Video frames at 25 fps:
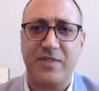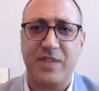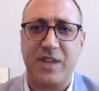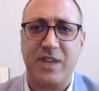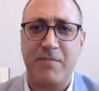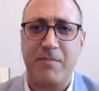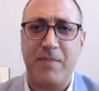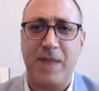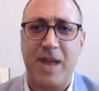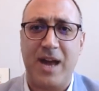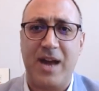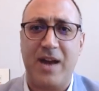
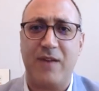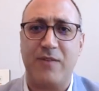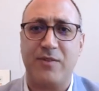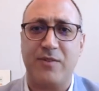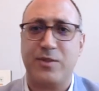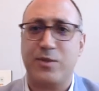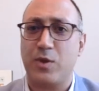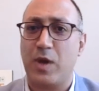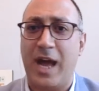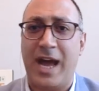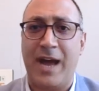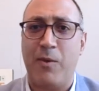
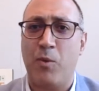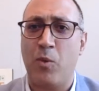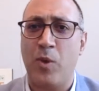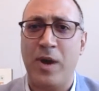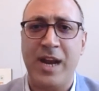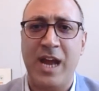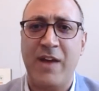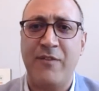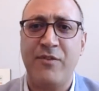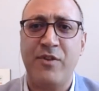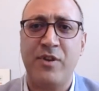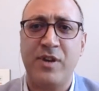mouths at
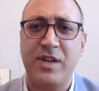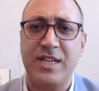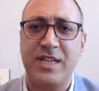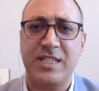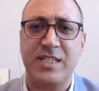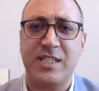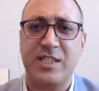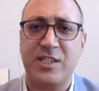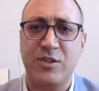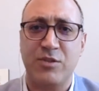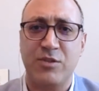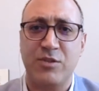whenever
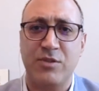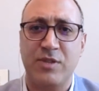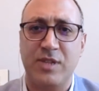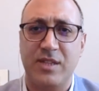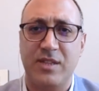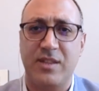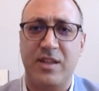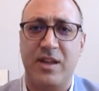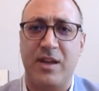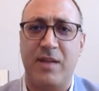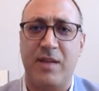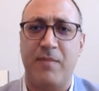it
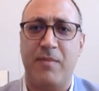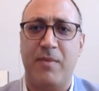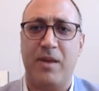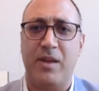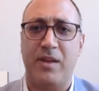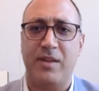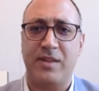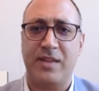suited them,